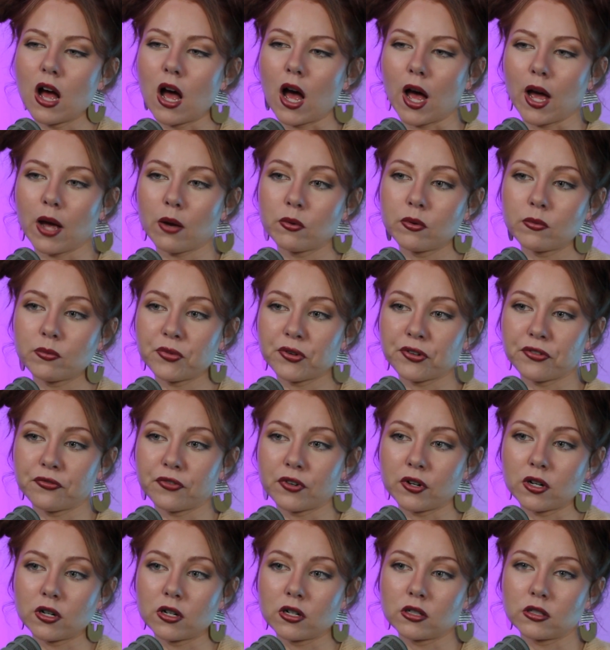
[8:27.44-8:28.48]
I would
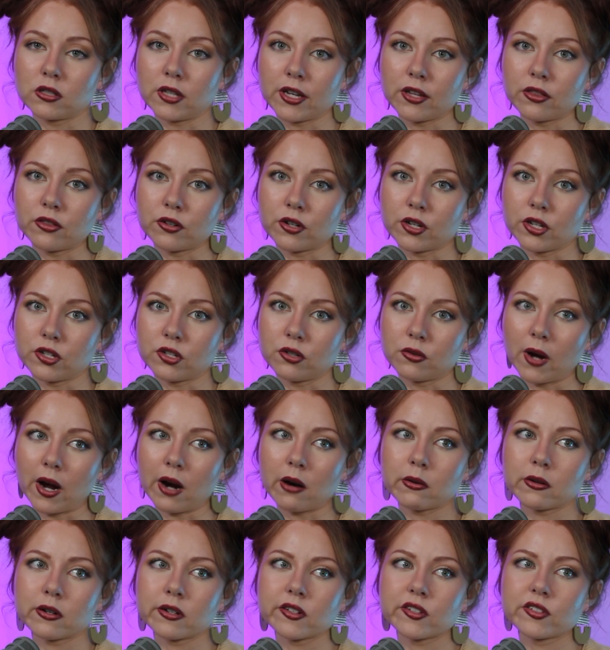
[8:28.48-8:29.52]
prefer like 32
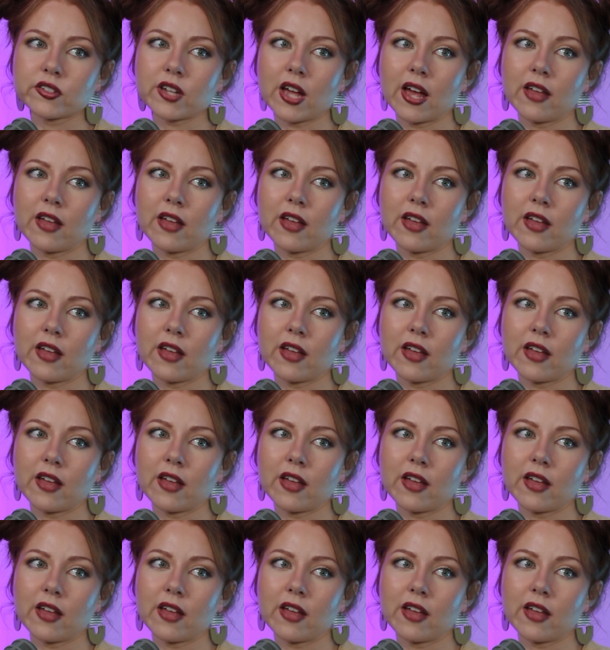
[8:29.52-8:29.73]
hours.